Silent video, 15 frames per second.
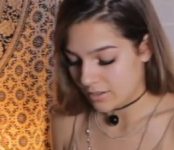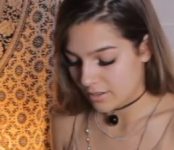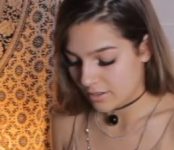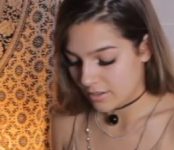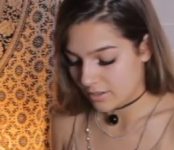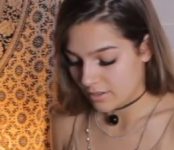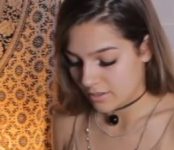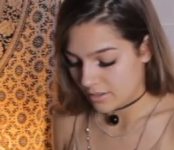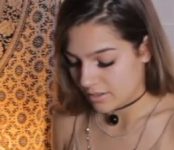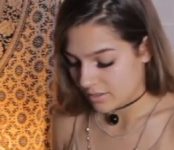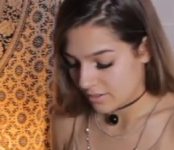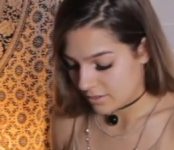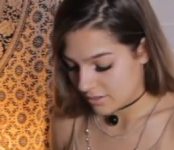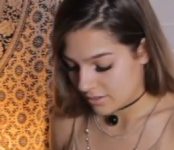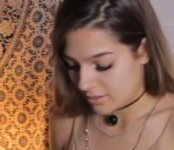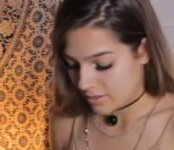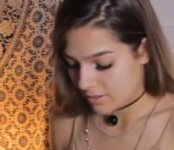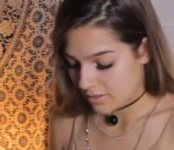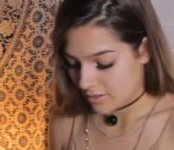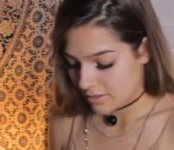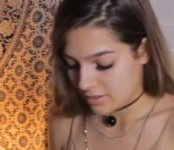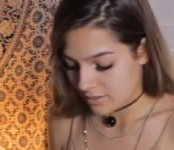
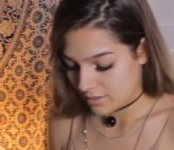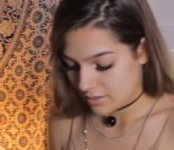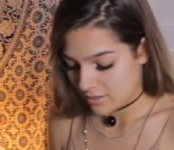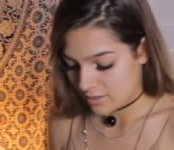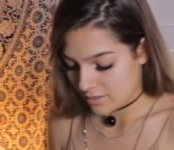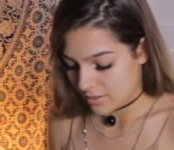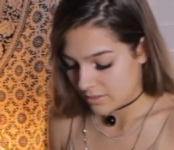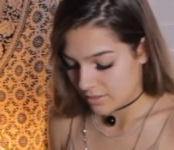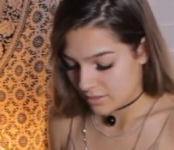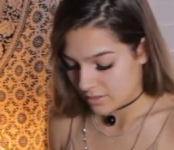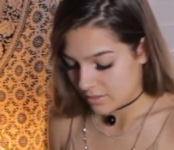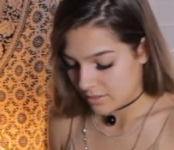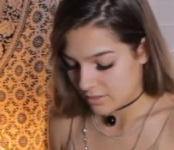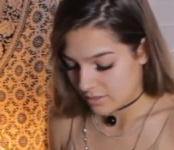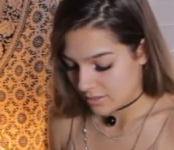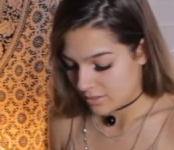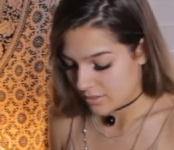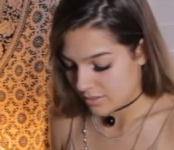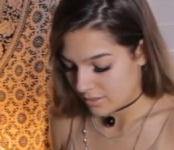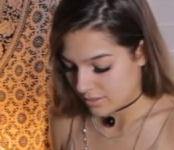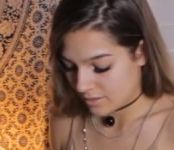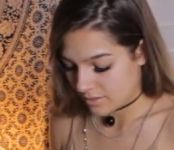
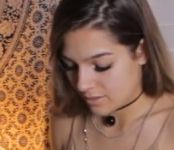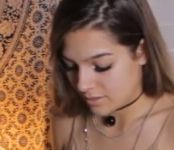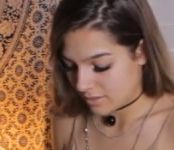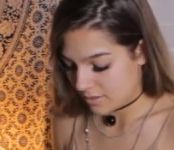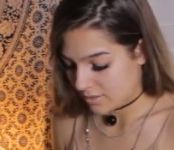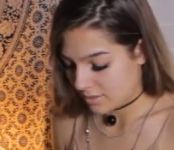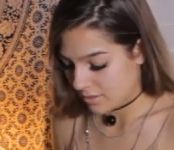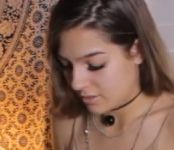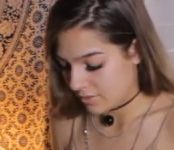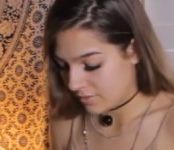[no speech]